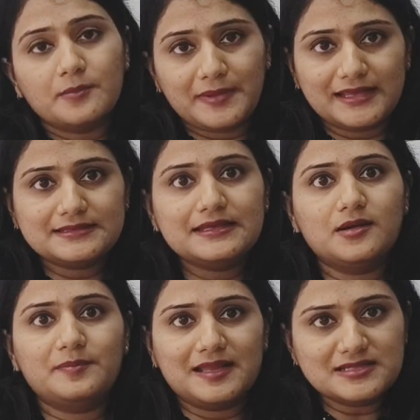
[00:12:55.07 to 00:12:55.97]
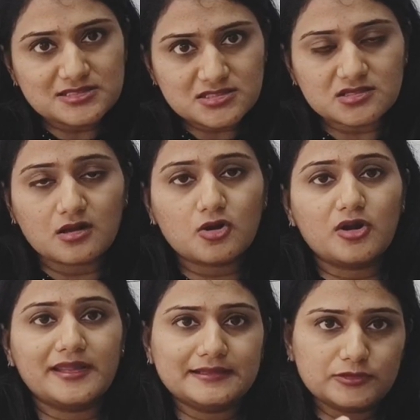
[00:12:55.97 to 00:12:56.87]
make the compliances
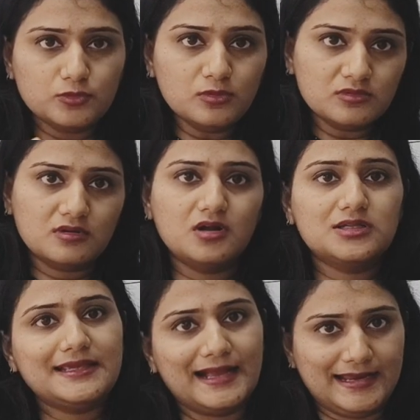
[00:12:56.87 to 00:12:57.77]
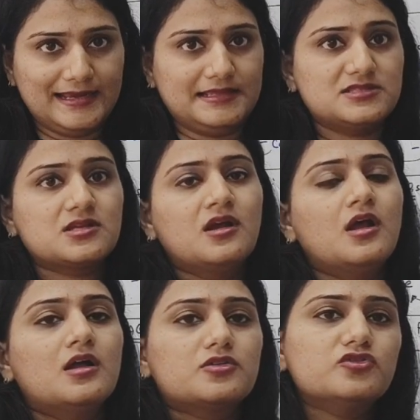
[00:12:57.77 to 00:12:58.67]
according to the guidelines.
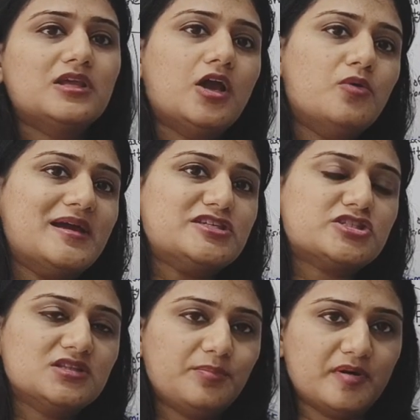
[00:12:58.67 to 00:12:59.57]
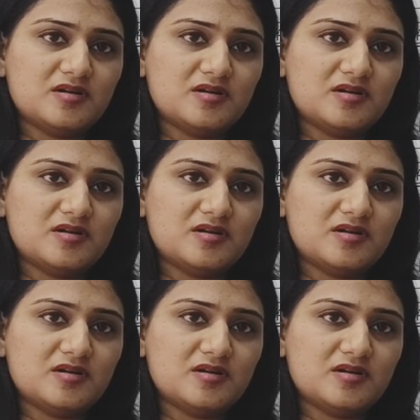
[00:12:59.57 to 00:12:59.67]
So they have mentioned the